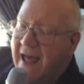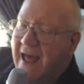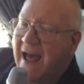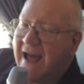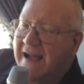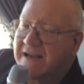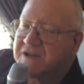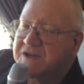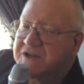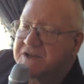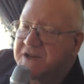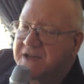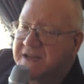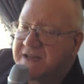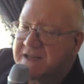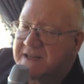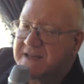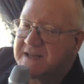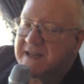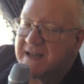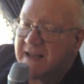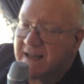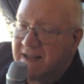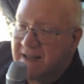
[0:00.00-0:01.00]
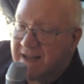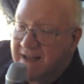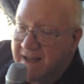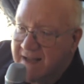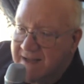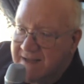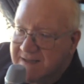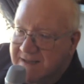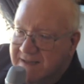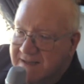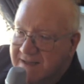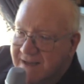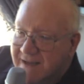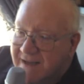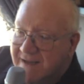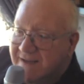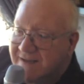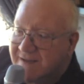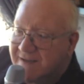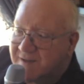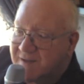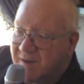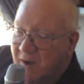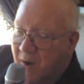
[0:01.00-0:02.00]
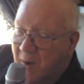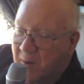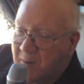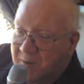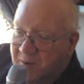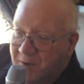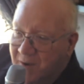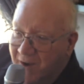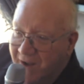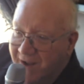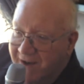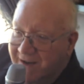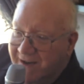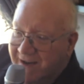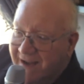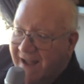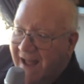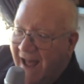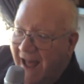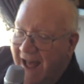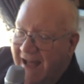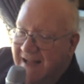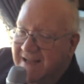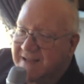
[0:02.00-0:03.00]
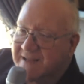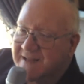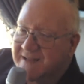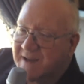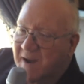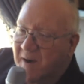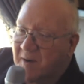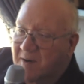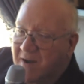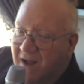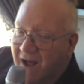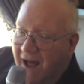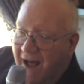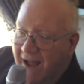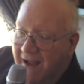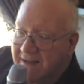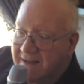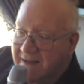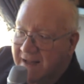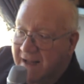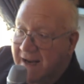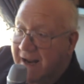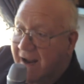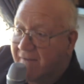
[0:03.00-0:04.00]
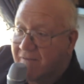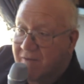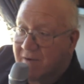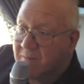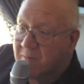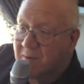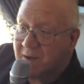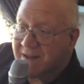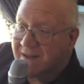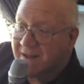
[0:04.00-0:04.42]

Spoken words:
and she still is so good and so kind that everyone